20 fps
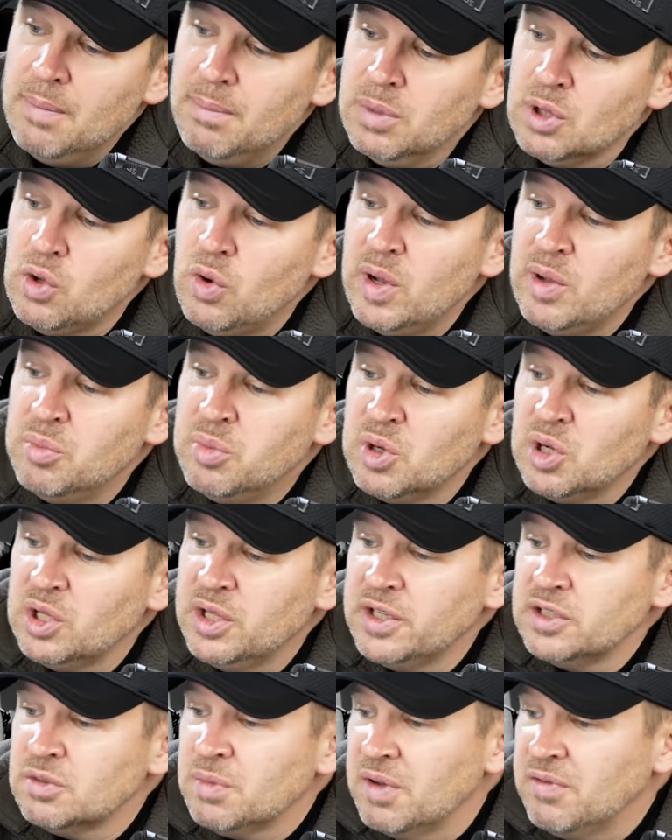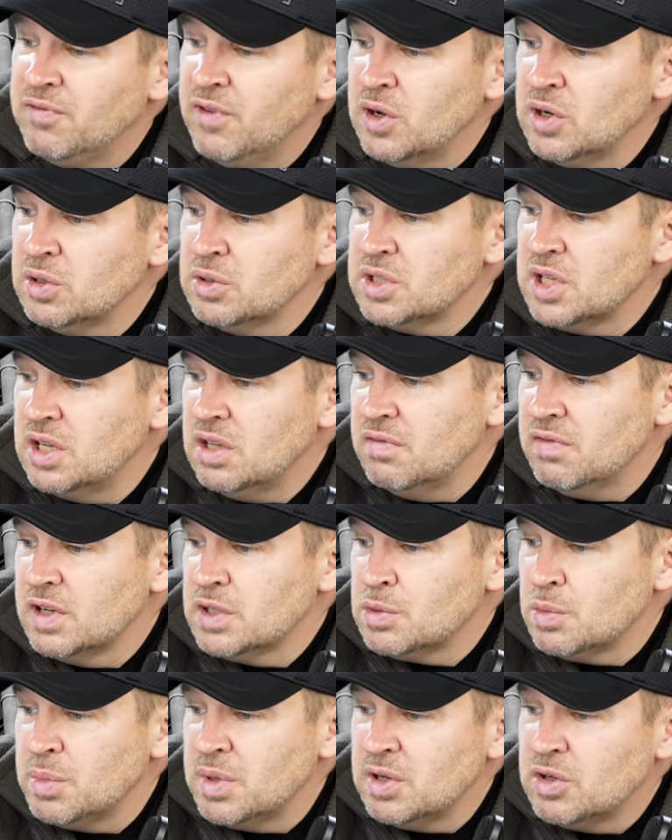Below, I'll put a link to my photos. Any
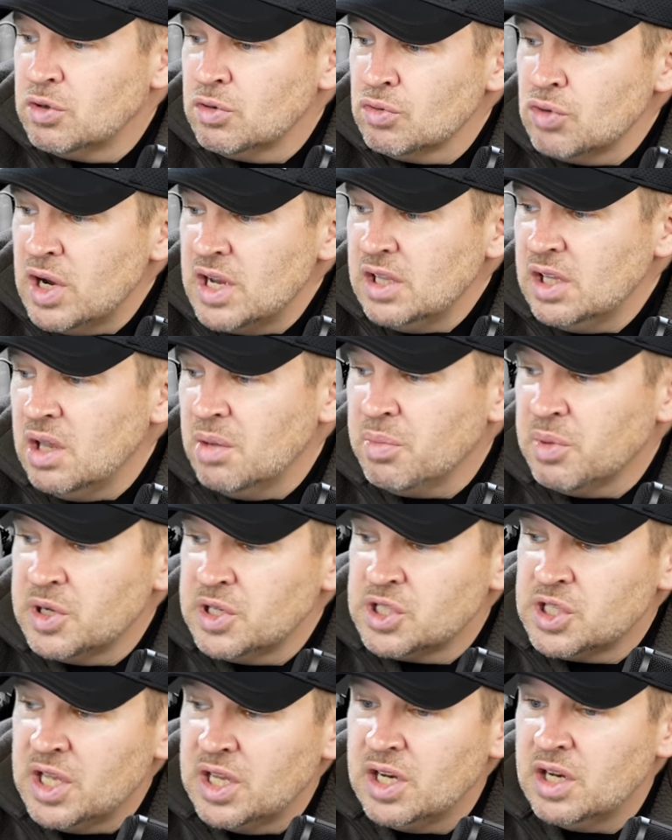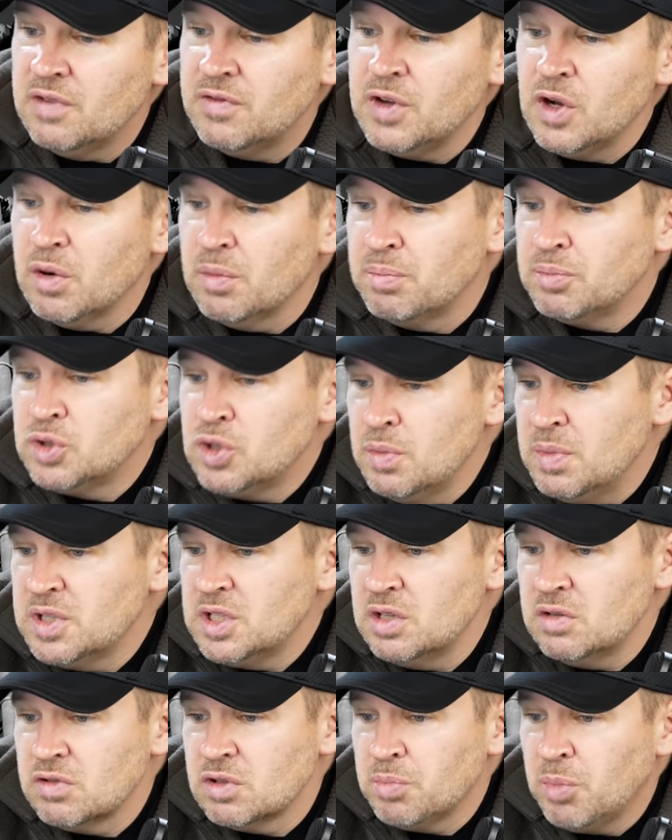advice would be greatly appreciated. If you're too
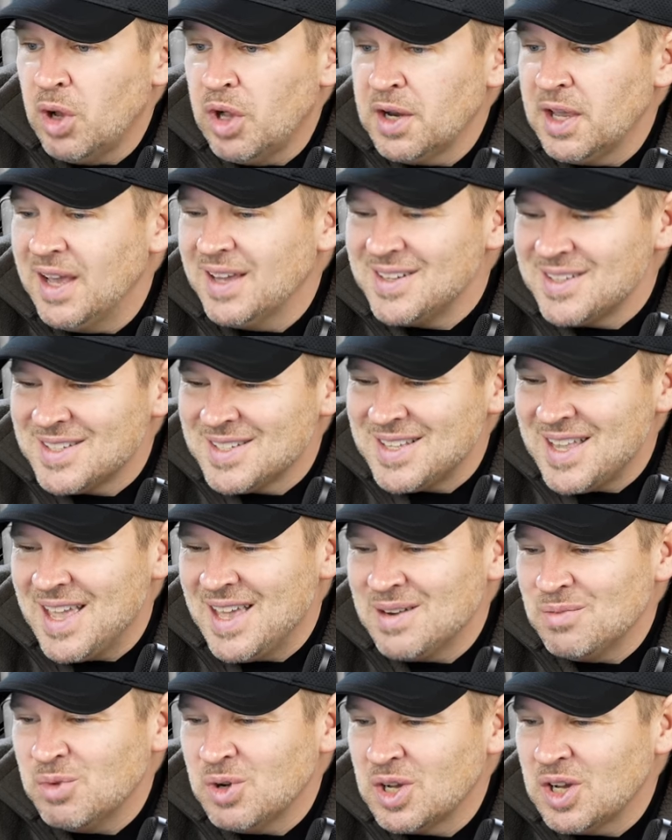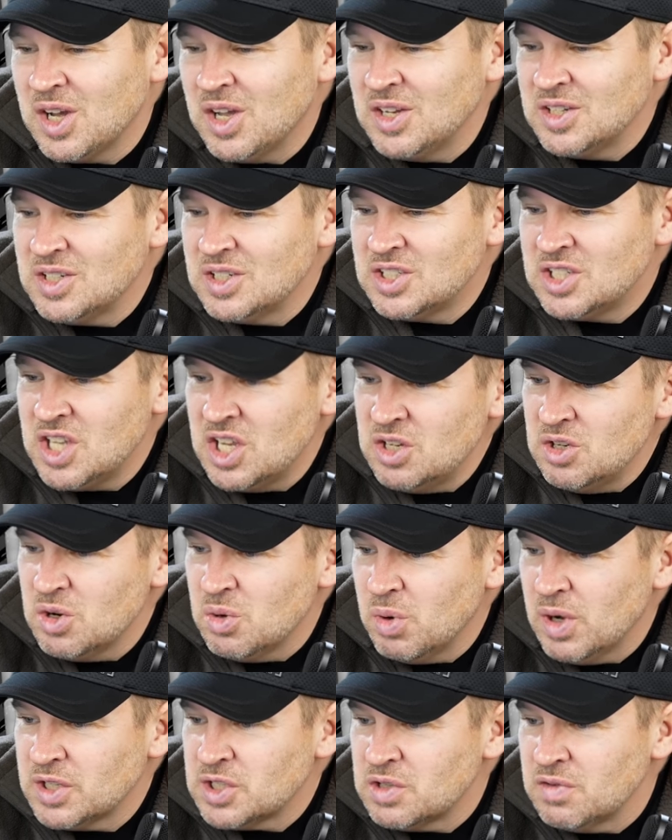busy to respond, I understand and we will continue
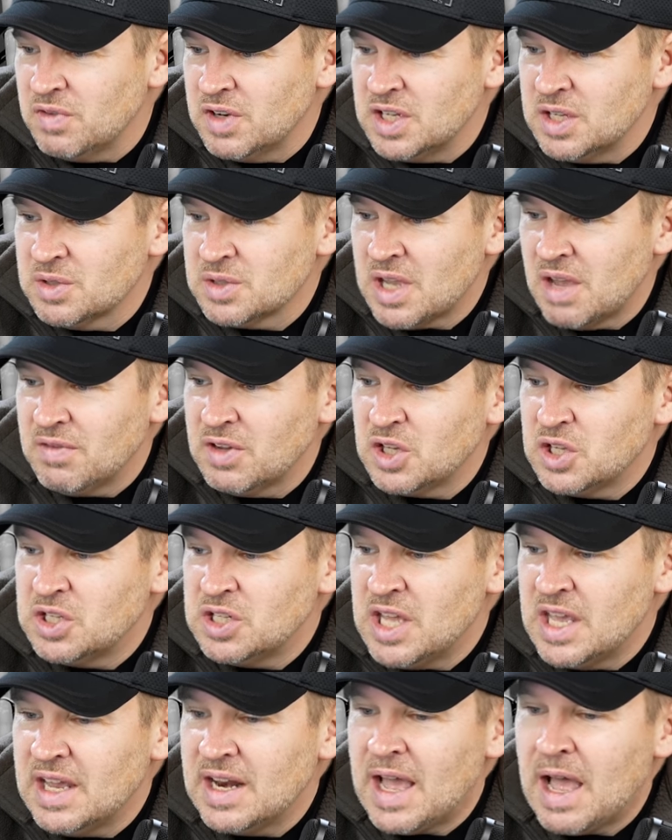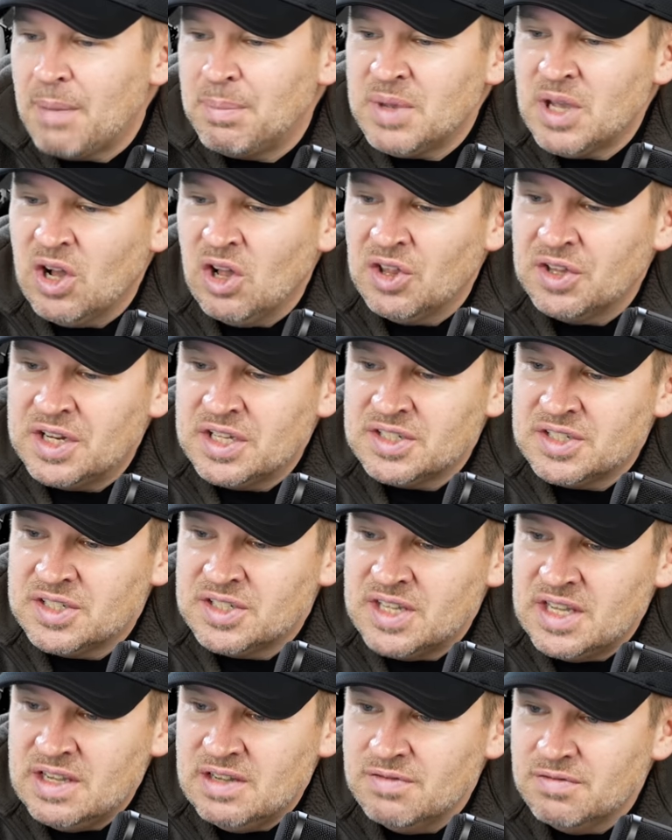to watch your videos. Have a good day and happy holidays,
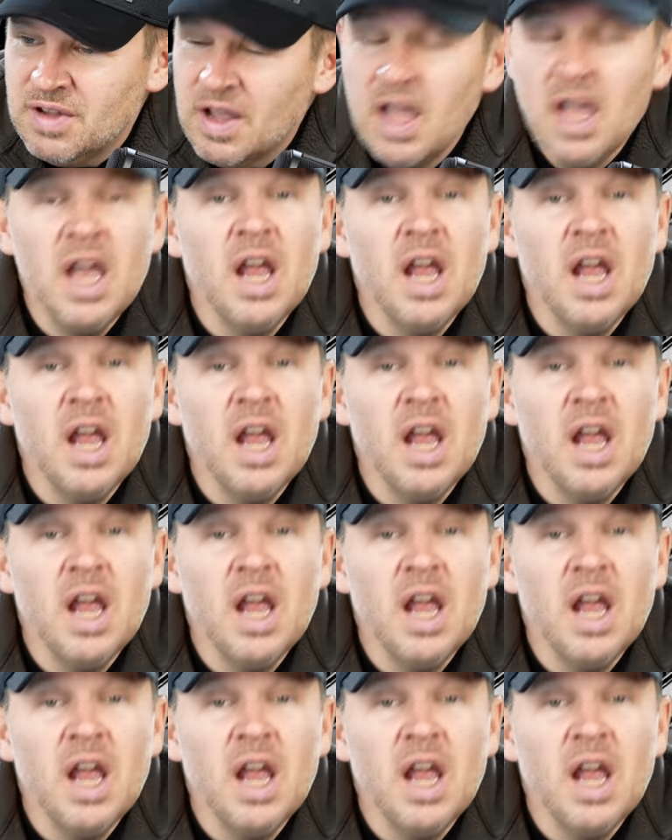Steve.